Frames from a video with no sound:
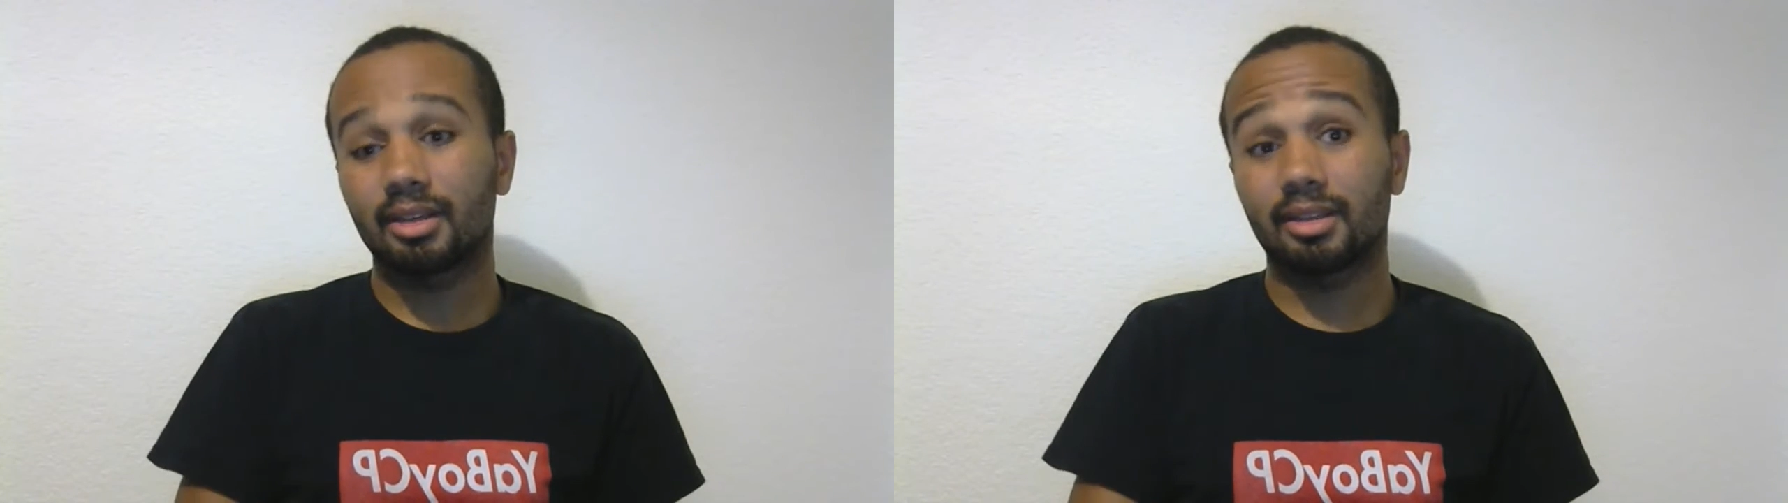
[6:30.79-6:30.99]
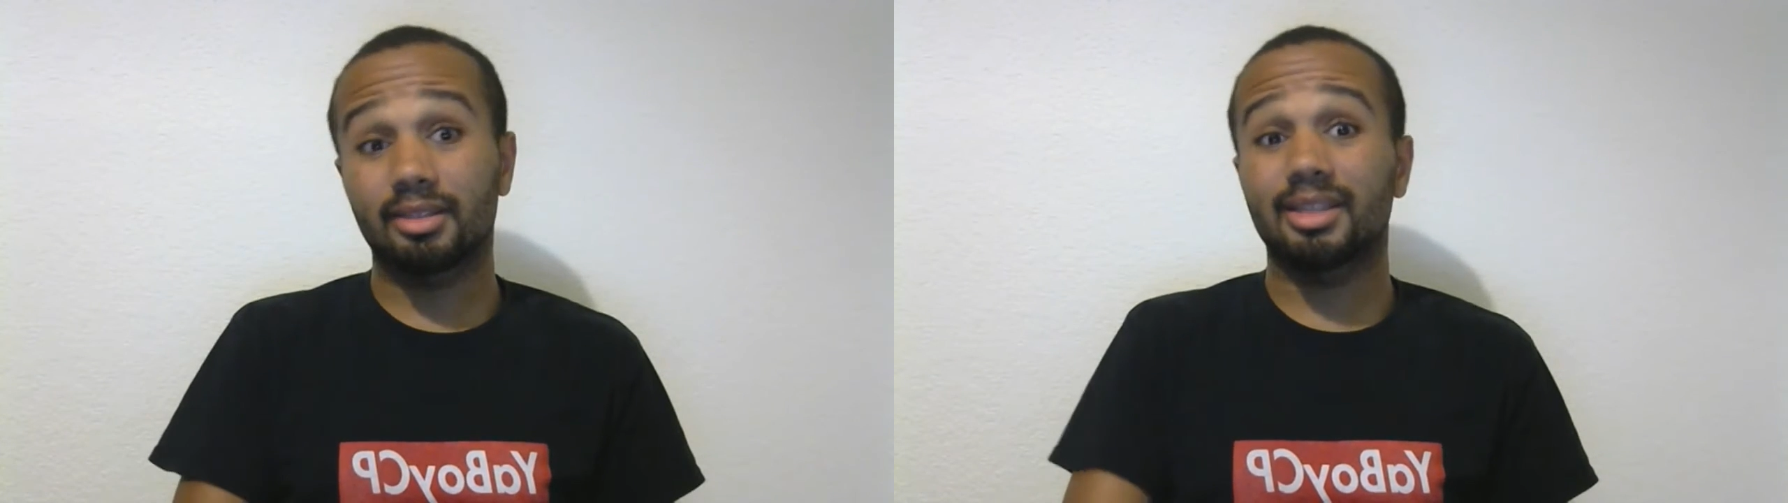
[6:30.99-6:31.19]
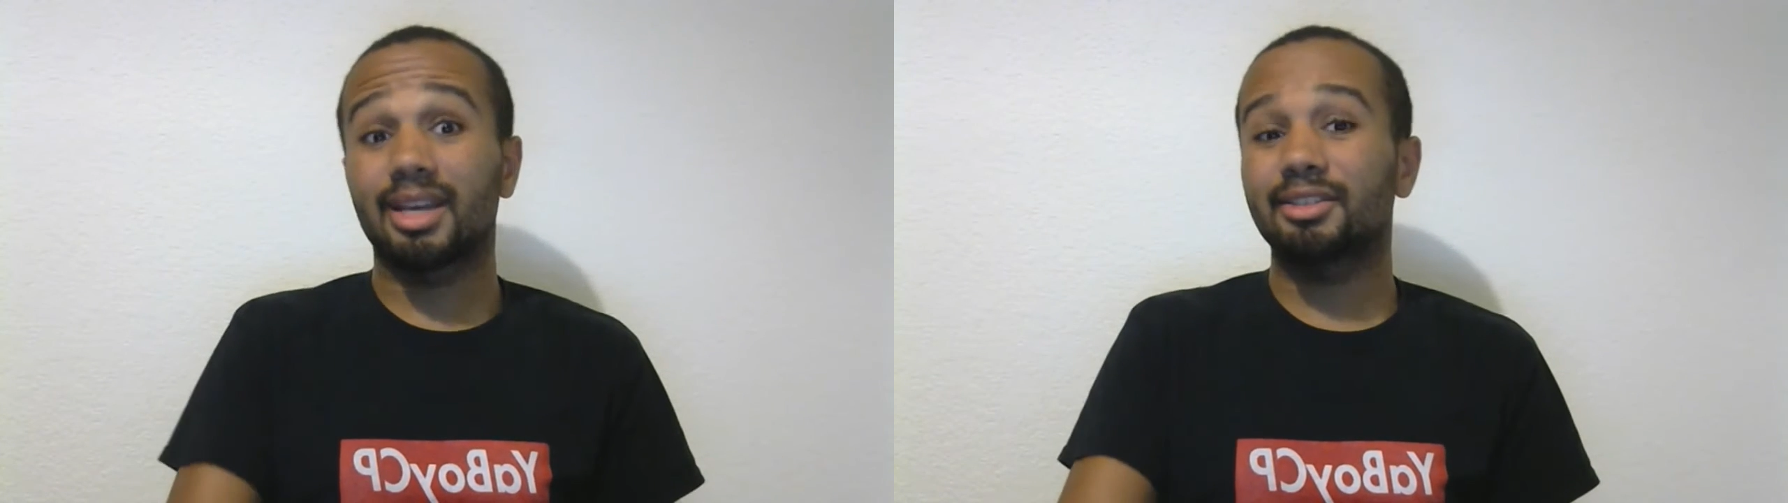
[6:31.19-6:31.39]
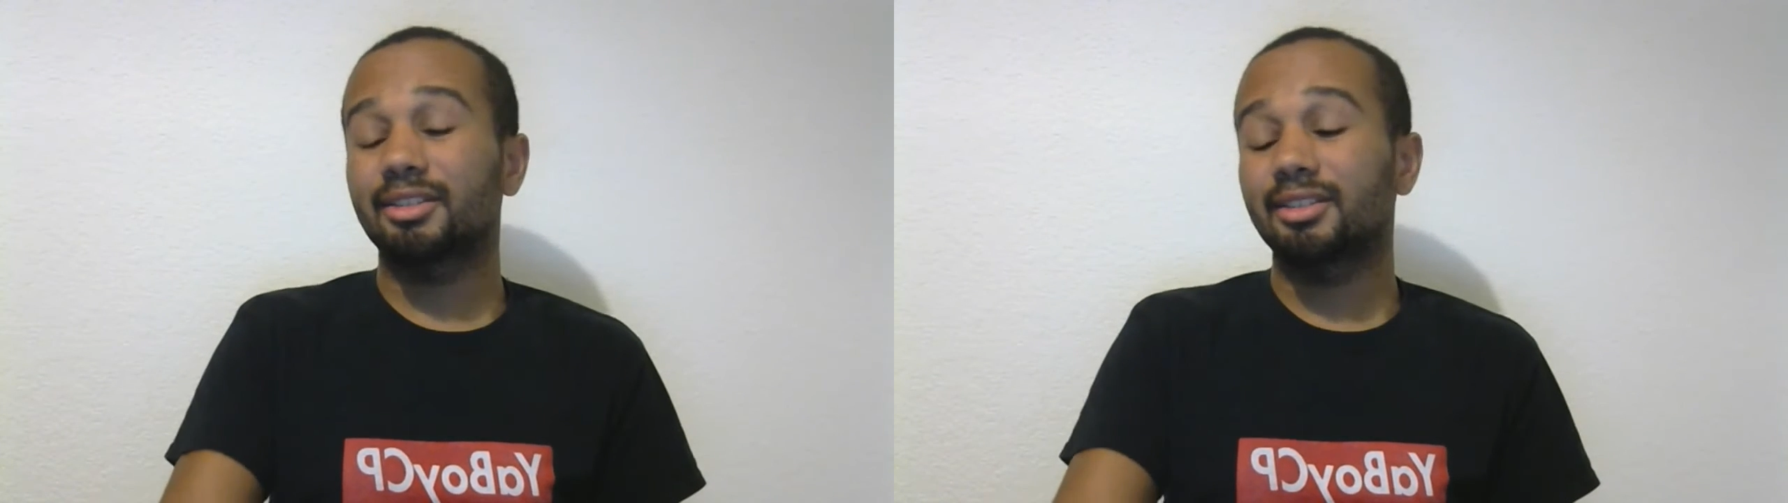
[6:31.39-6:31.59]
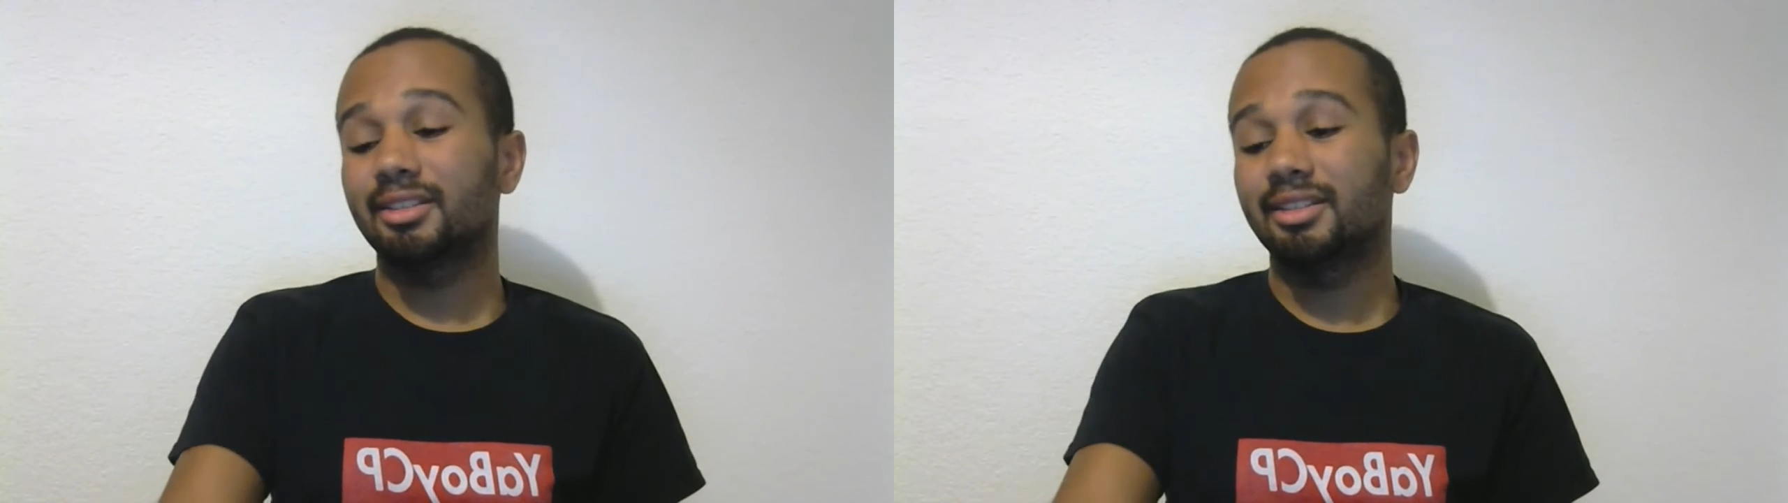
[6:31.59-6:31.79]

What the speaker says: This is actually